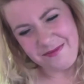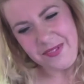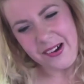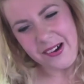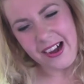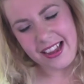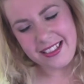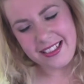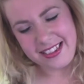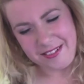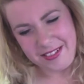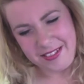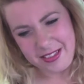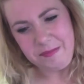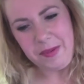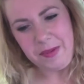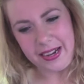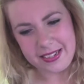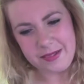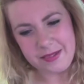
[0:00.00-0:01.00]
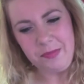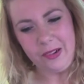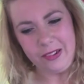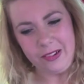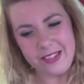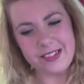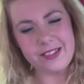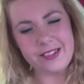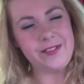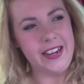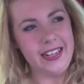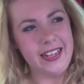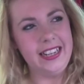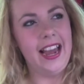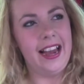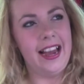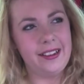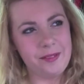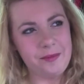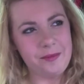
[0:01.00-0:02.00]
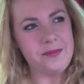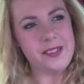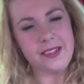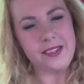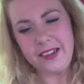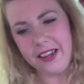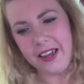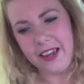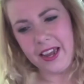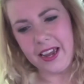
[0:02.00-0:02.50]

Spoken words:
But doing the Pass Plus has really helped.